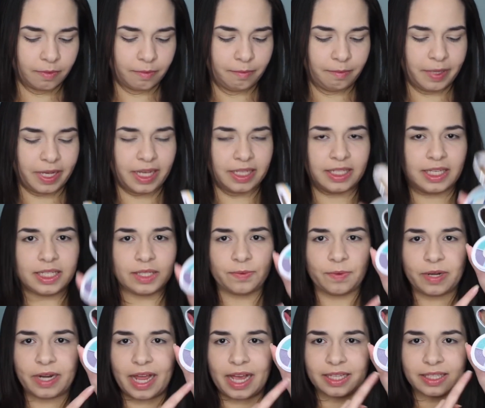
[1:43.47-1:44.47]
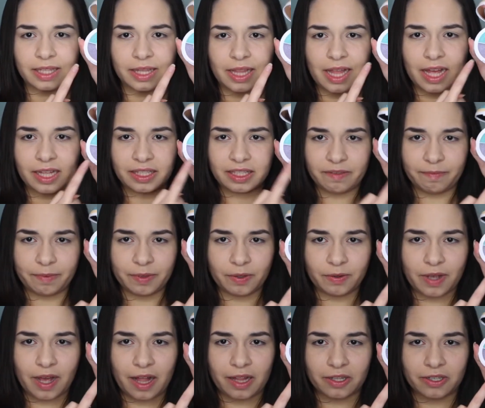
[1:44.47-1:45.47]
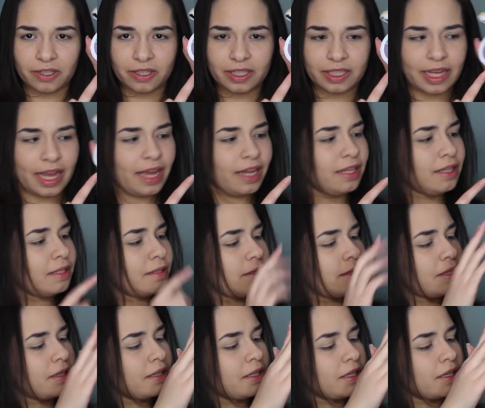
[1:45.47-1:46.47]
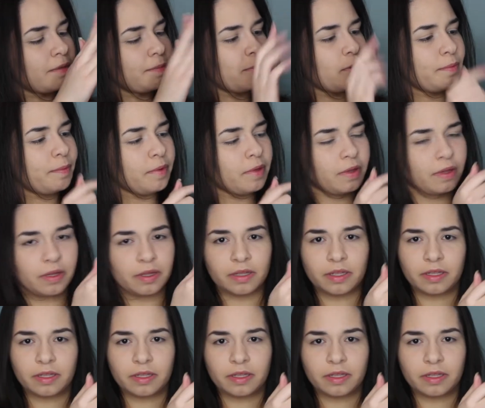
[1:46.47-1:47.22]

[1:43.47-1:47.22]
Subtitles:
Because this one has lots of blue colors and a little purple.